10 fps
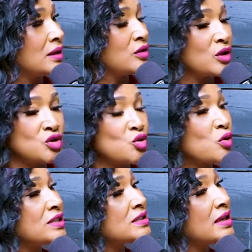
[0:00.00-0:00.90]
They're
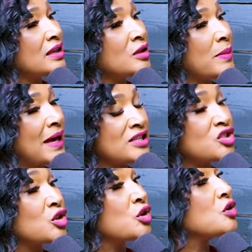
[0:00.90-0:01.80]
joined together by
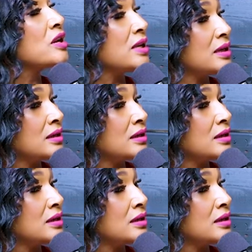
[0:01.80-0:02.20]
security.